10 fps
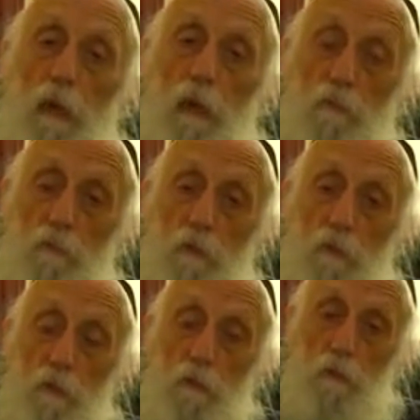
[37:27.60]

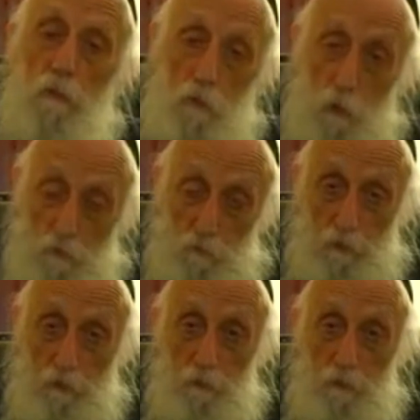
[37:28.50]
having
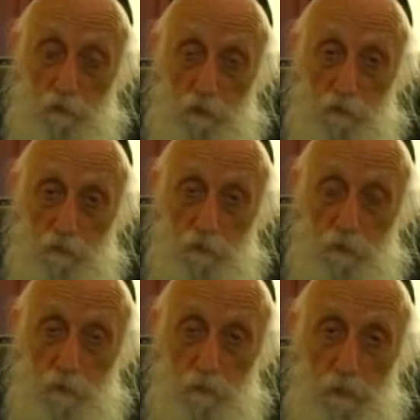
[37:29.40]
achieved a better
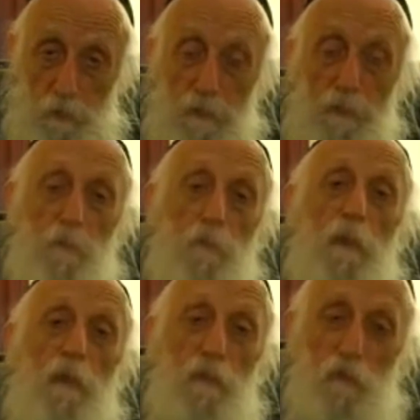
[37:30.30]
self-esteem
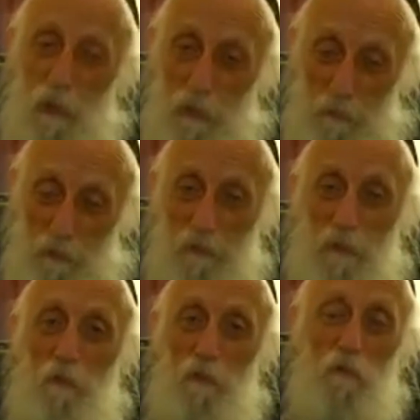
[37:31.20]
does not mean
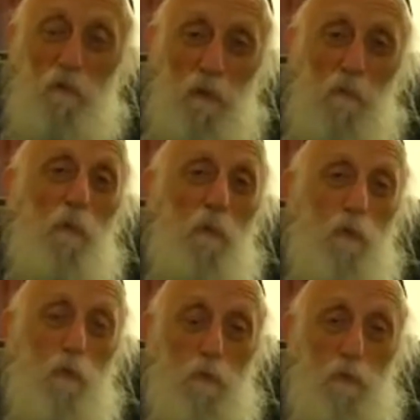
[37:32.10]
that there are never going to be
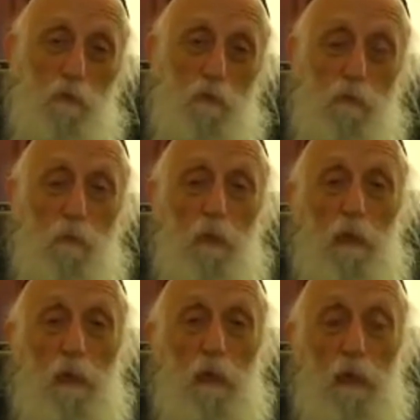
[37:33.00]
recurrences.
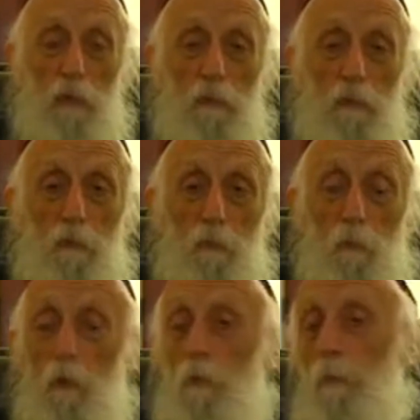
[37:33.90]
And
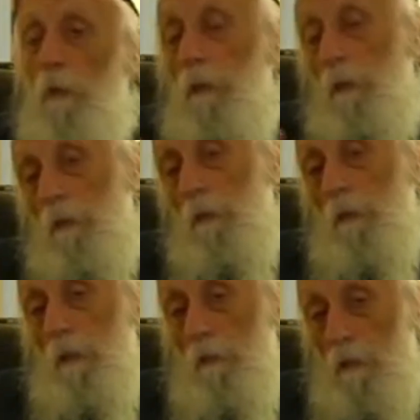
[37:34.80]
we ought to be
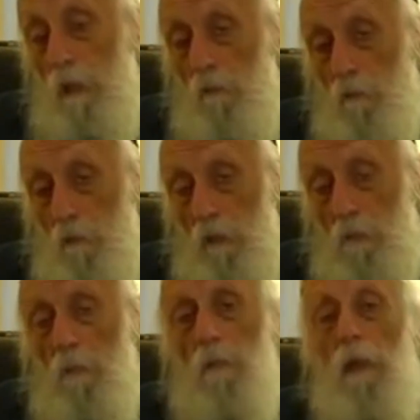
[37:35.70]
on guard for
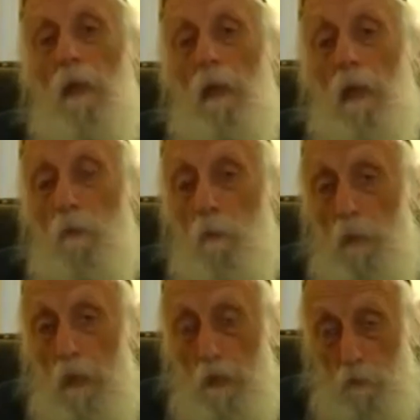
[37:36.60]
them and
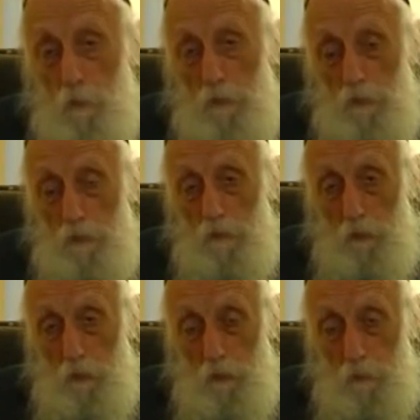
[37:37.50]
realize when they
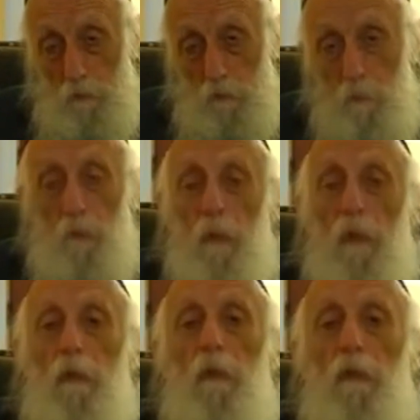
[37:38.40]
occur
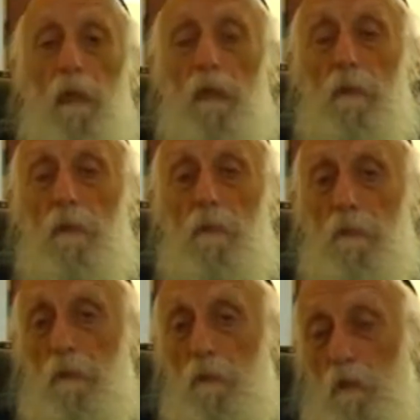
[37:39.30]
that
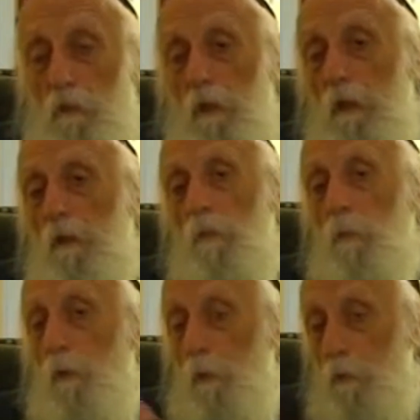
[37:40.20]
this is a
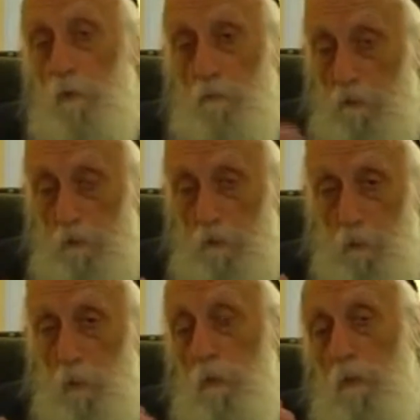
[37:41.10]
recurrence of the
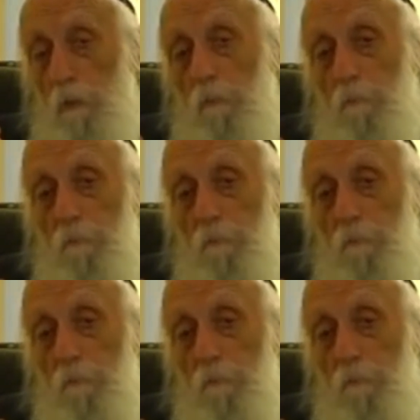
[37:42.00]
delusion,